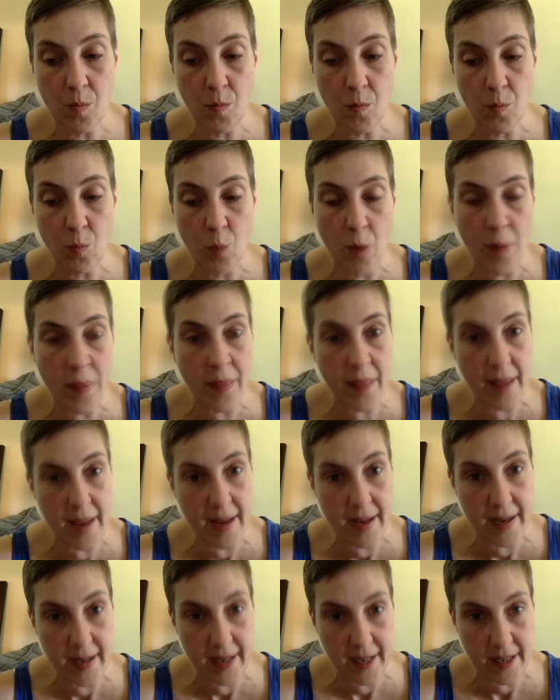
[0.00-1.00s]
what they
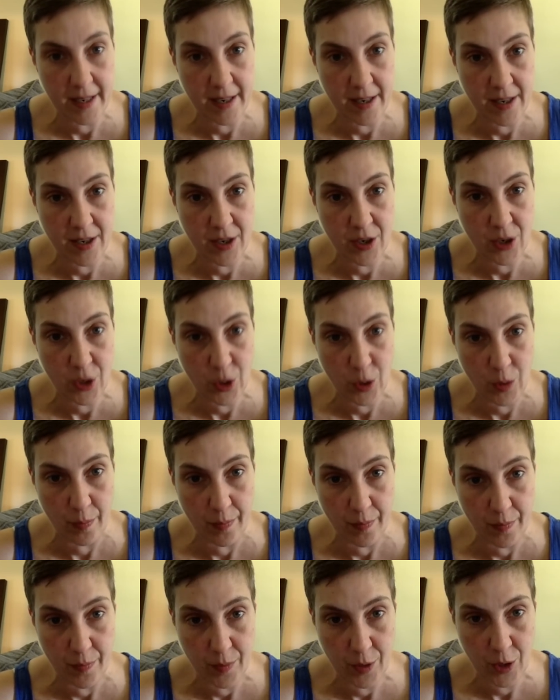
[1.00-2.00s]
can
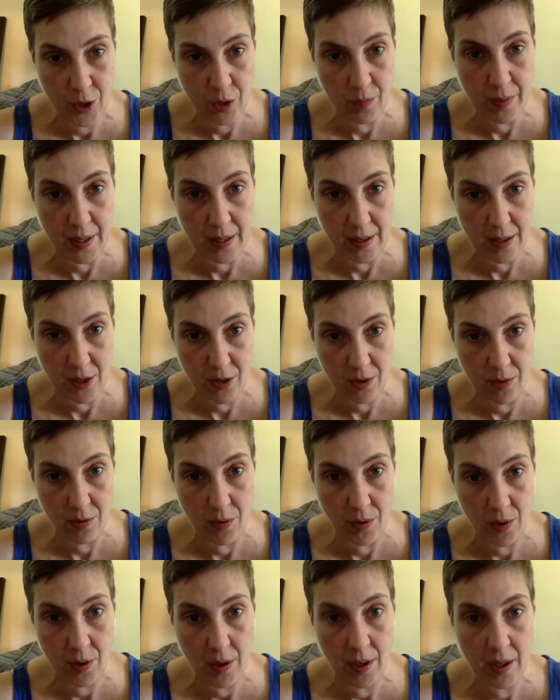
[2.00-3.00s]
assume to be the
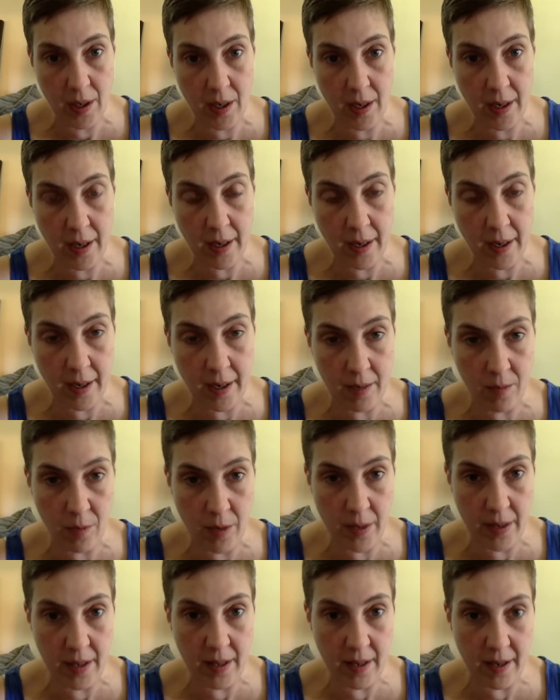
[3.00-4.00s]
truth.
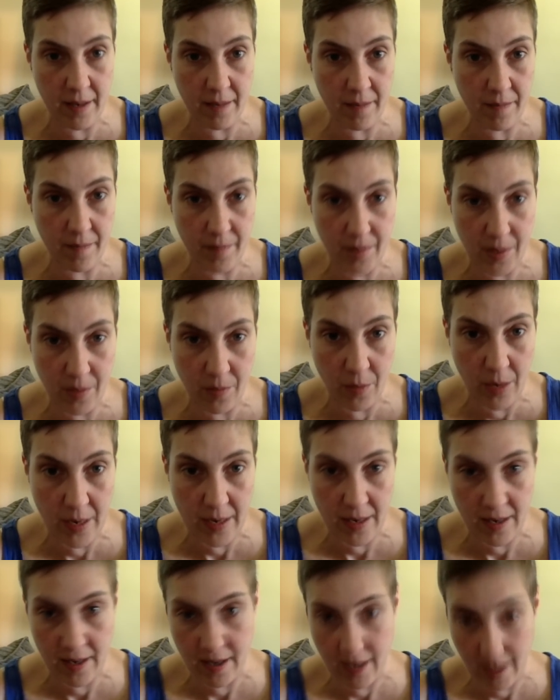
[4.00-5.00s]
When
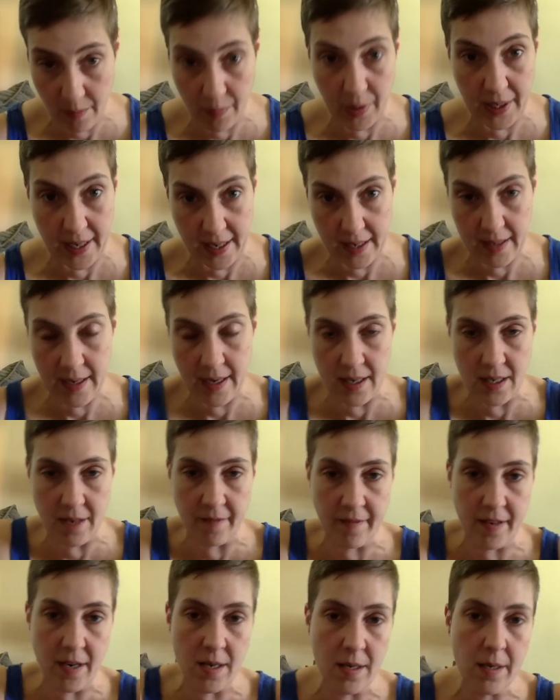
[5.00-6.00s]
the complainant
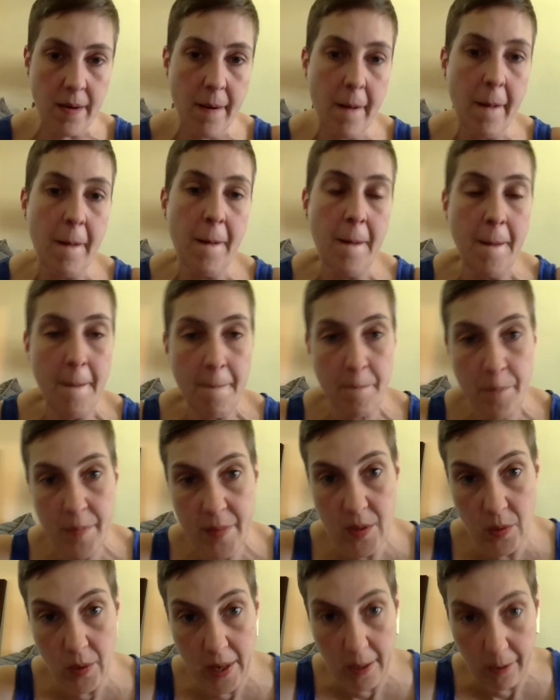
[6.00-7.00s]
testifies.
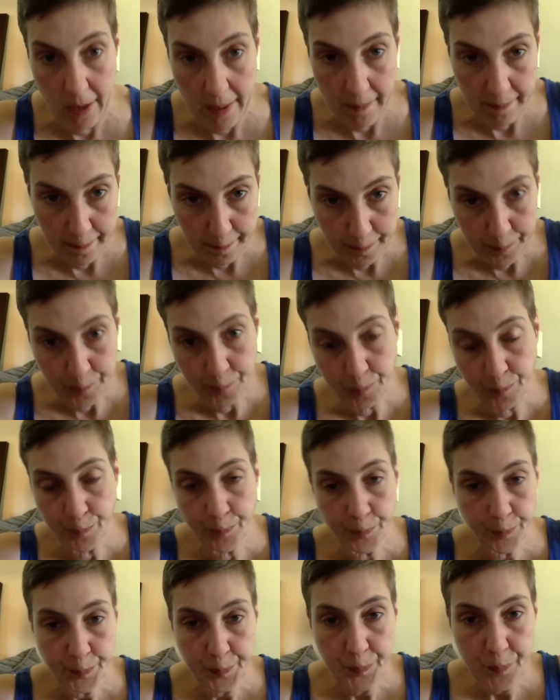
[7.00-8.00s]
So anyway,
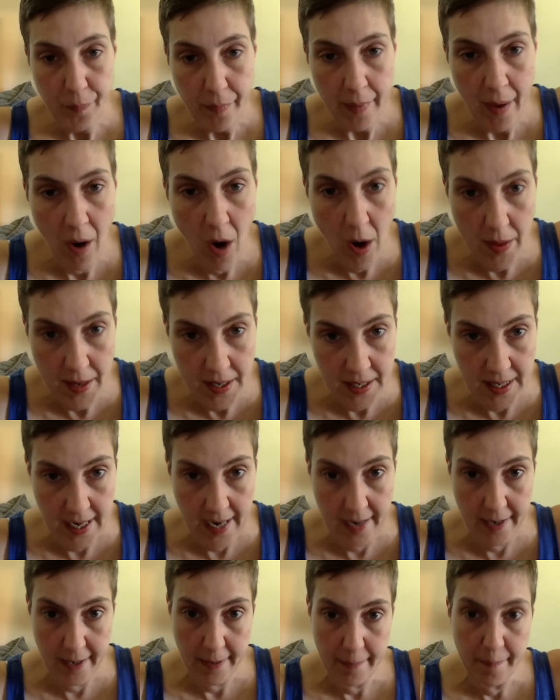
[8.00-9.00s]
on the
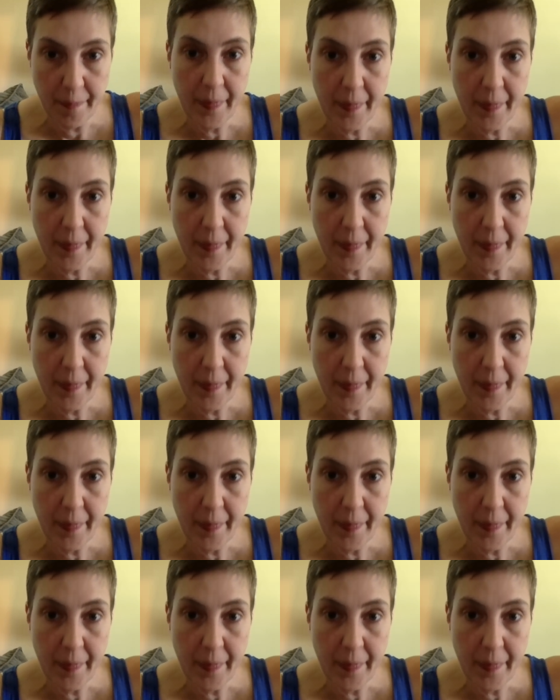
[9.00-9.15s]
stand,